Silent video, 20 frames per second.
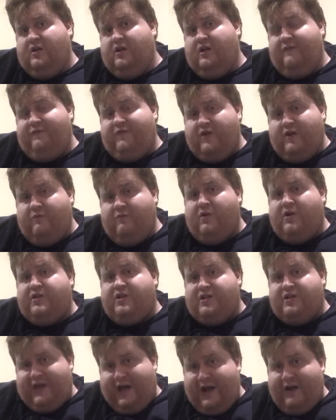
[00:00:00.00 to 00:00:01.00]
if you want
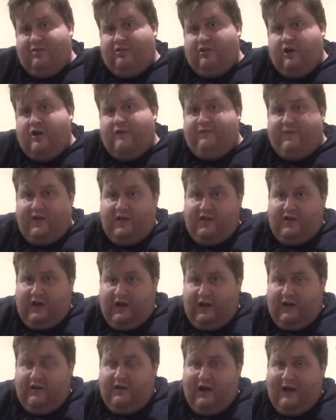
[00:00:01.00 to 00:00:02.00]
to
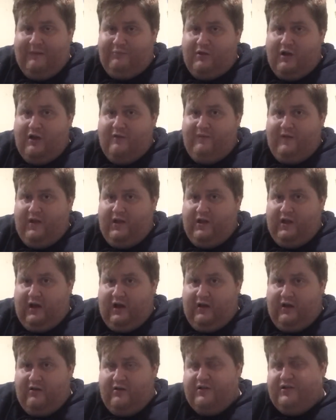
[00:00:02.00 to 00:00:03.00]
upload
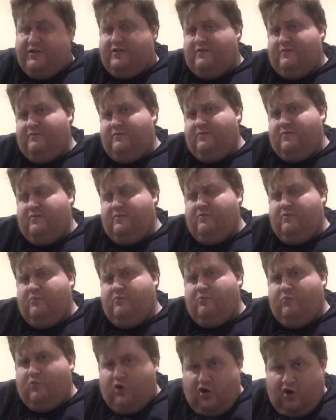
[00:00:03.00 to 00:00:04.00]
videos
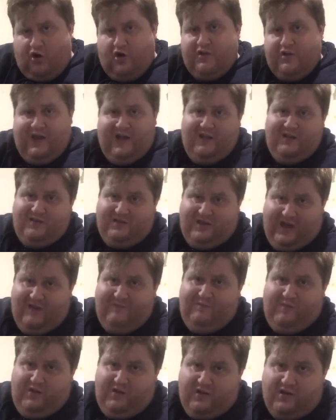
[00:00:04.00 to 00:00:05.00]
more than
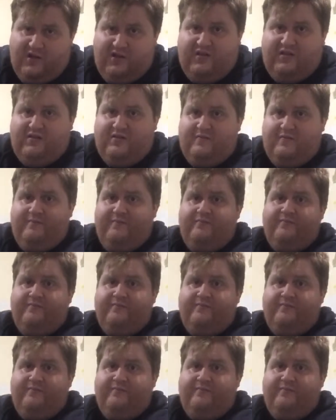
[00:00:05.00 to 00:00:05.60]
10 minutes,